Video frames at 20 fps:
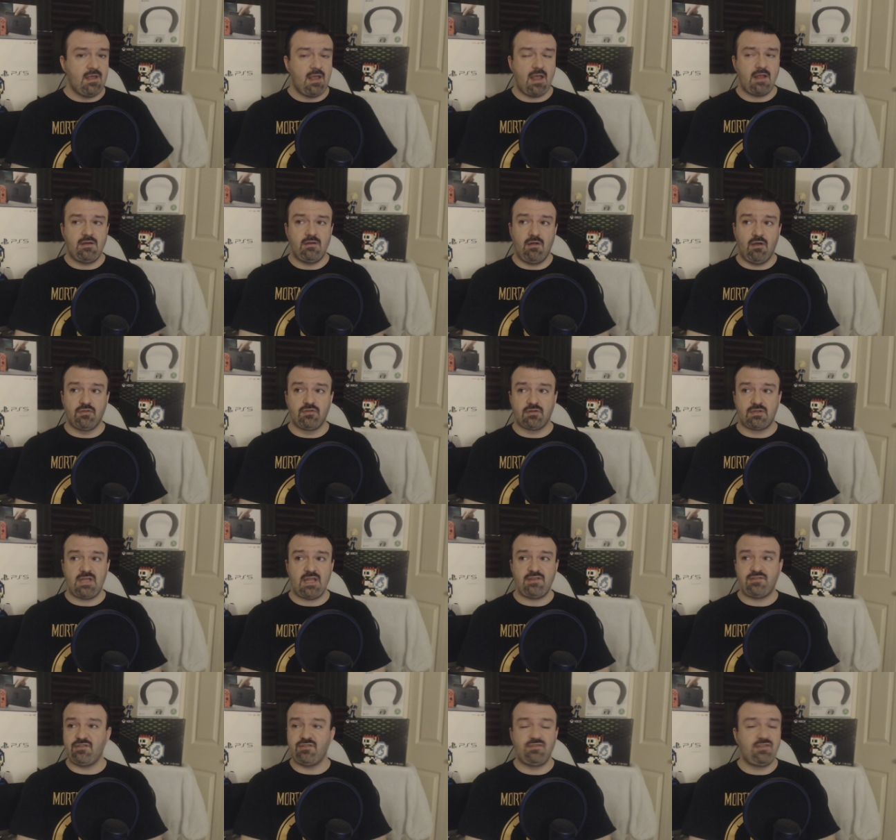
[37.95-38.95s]
and in other
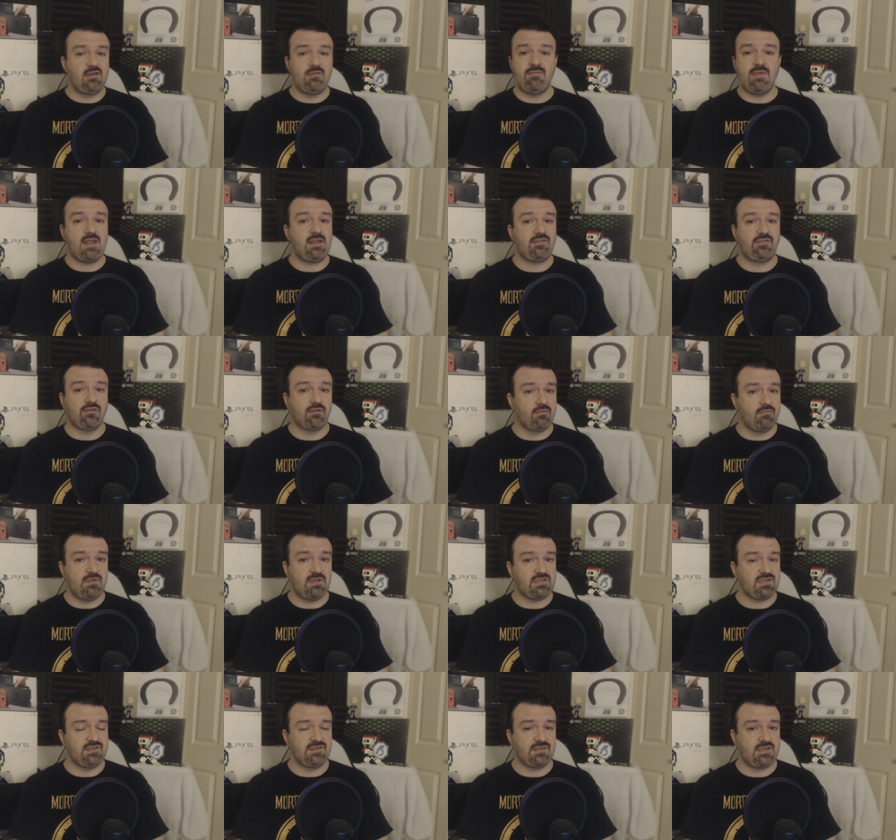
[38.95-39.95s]
cases didn't make certain
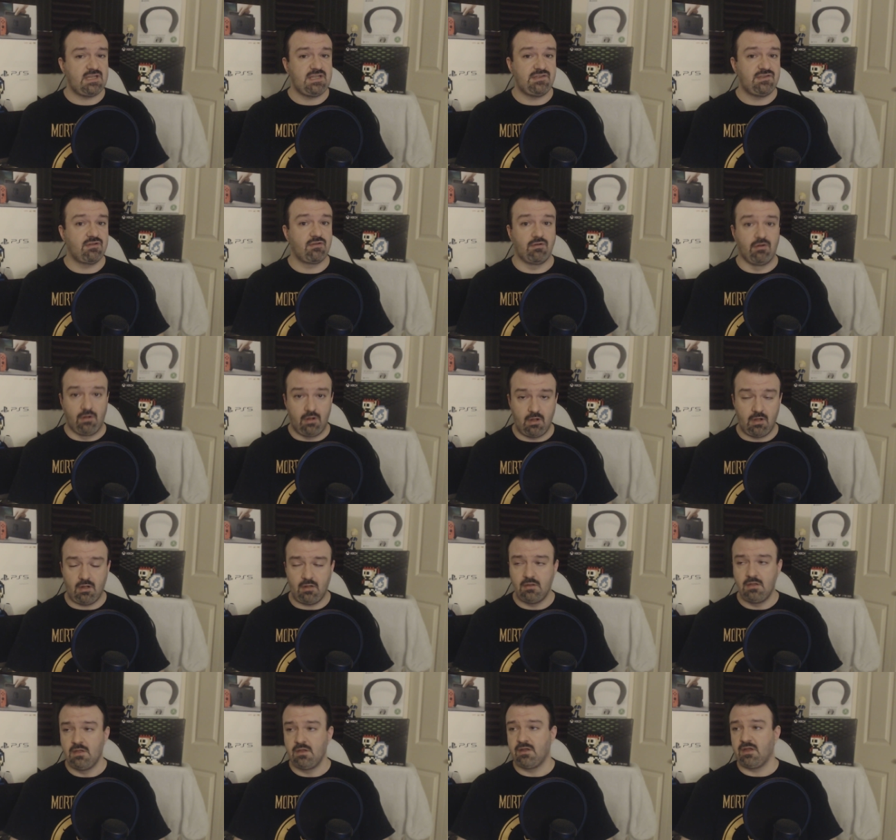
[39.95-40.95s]
missions easier at all.